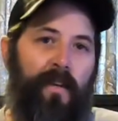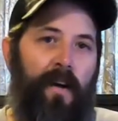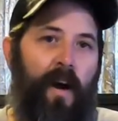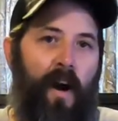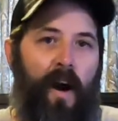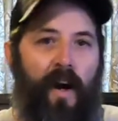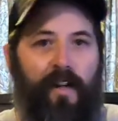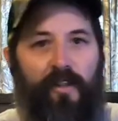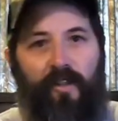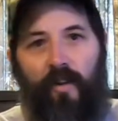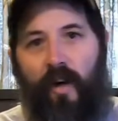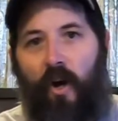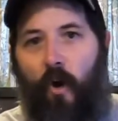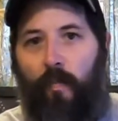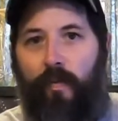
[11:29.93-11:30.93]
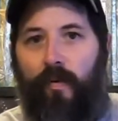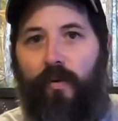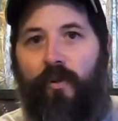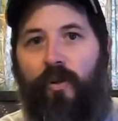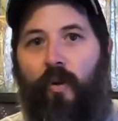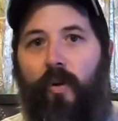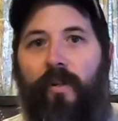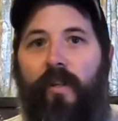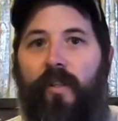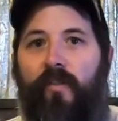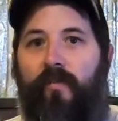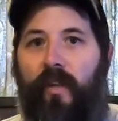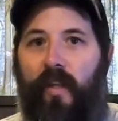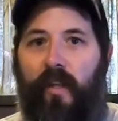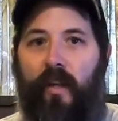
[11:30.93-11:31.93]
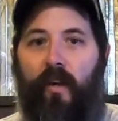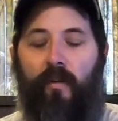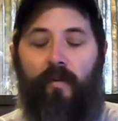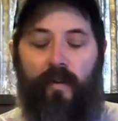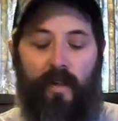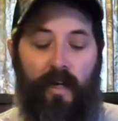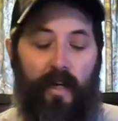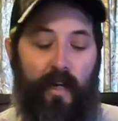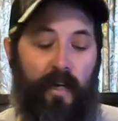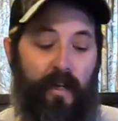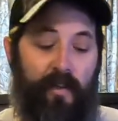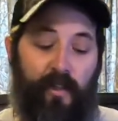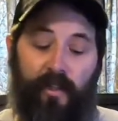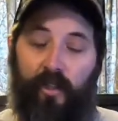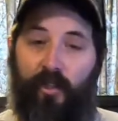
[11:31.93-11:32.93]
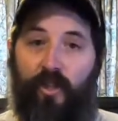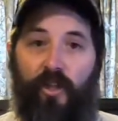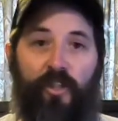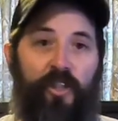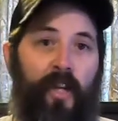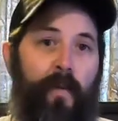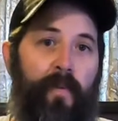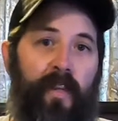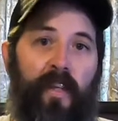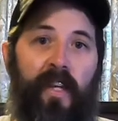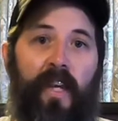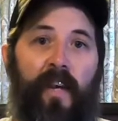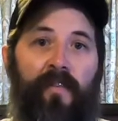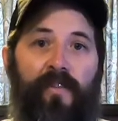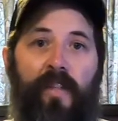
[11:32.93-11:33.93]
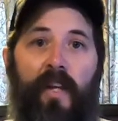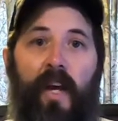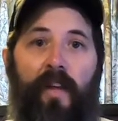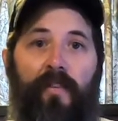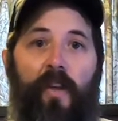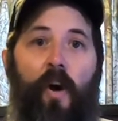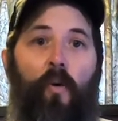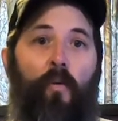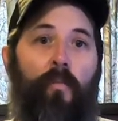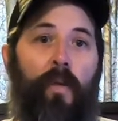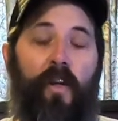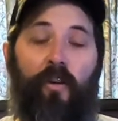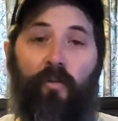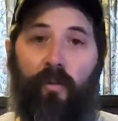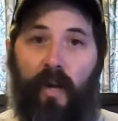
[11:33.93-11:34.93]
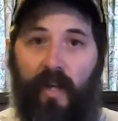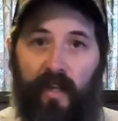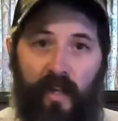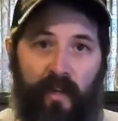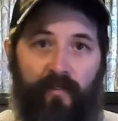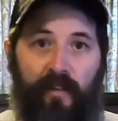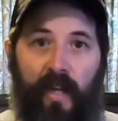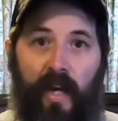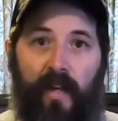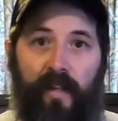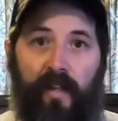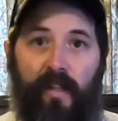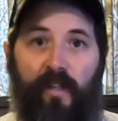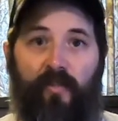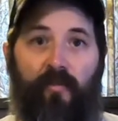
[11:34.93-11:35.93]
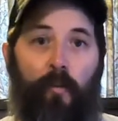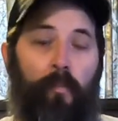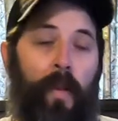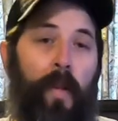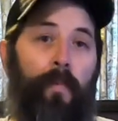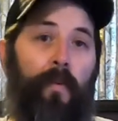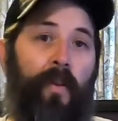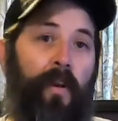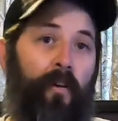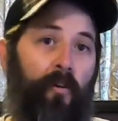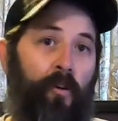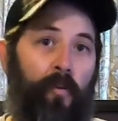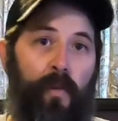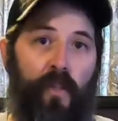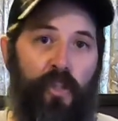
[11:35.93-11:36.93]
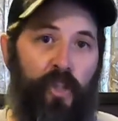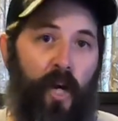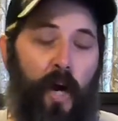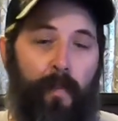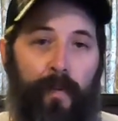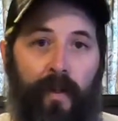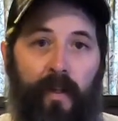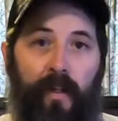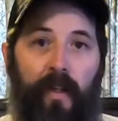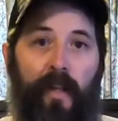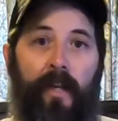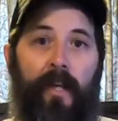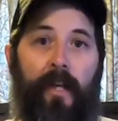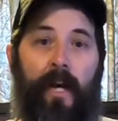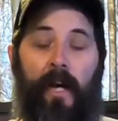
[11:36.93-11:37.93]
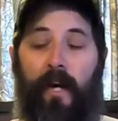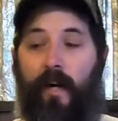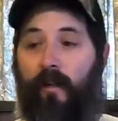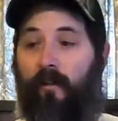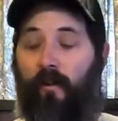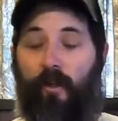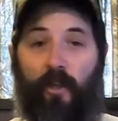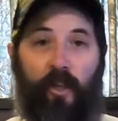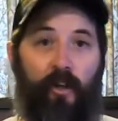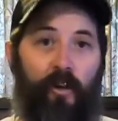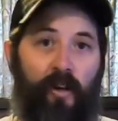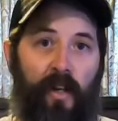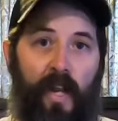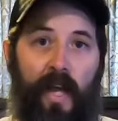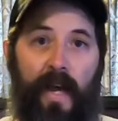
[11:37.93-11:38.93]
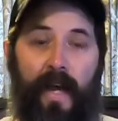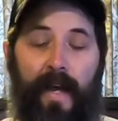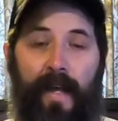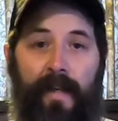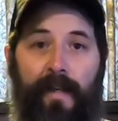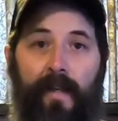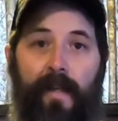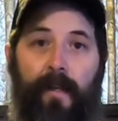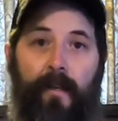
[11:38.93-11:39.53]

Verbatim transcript: all right. So I hope you enjoyed this video. Uh, this is just some of the gifts that I thought would be great gift ideas for people that are going to be shopping, uh, looking online,